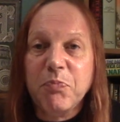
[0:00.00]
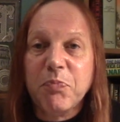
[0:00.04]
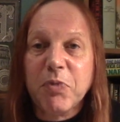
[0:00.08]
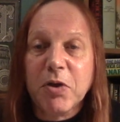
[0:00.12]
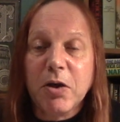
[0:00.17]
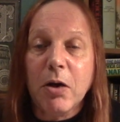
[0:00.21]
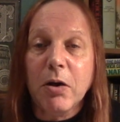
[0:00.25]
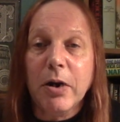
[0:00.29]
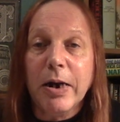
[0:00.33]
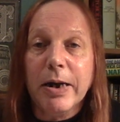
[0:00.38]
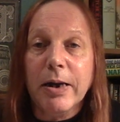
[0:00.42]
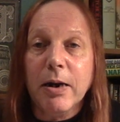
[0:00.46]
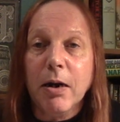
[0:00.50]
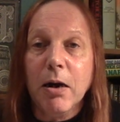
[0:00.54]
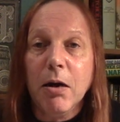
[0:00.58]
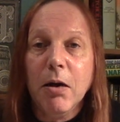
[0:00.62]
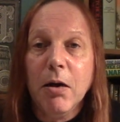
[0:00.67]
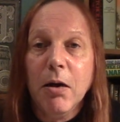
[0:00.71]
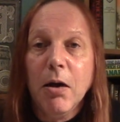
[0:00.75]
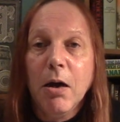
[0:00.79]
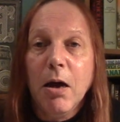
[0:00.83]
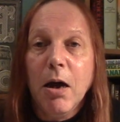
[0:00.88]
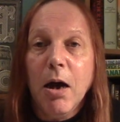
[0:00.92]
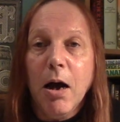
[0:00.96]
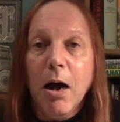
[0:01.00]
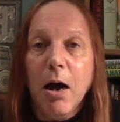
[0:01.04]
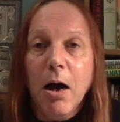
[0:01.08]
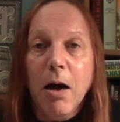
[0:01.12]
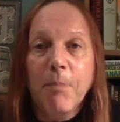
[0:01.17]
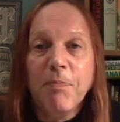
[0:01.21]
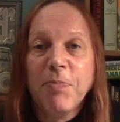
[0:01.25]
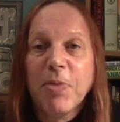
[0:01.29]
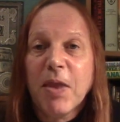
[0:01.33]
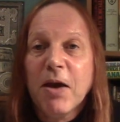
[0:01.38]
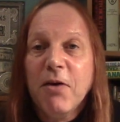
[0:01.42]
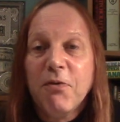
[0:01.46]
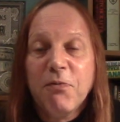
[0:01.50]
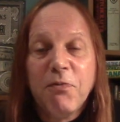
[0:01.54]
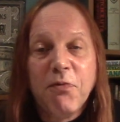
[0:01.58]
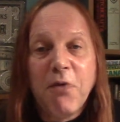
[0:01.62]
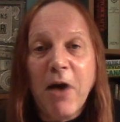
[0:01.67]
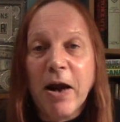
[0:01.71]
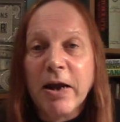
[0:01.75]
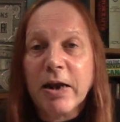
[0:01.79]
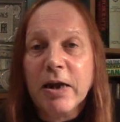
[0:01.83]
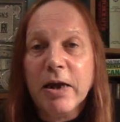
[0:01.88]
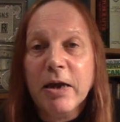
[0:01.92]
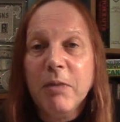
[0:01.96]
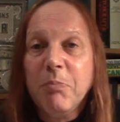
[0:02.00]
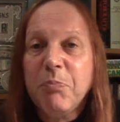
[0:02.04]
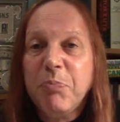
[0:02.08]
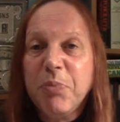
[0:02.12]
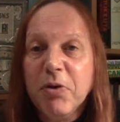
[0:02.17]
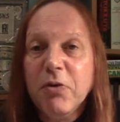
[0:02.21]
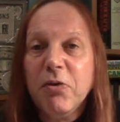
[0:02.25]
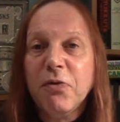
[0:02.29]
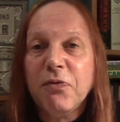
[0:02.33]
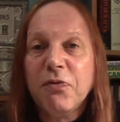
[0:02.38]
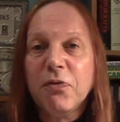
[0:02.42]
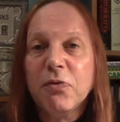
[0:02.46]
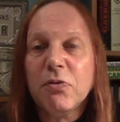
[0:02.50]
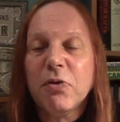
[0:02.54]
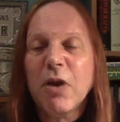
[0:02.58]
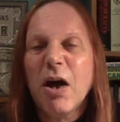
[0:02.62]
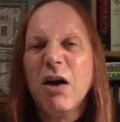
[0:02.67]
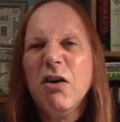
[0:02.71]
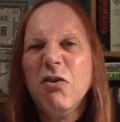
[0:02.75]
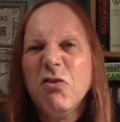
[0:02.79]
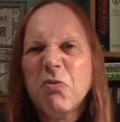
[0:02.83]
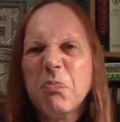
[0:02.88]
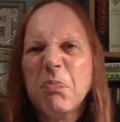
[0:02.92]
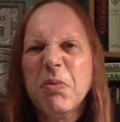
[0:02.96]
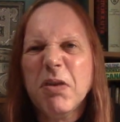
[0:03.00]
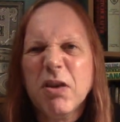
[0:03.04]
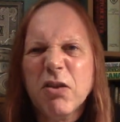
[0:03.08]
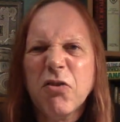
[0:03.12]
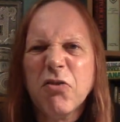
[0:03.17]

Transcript: Caol Ila. Um, frankly, a beautiful nose, but a,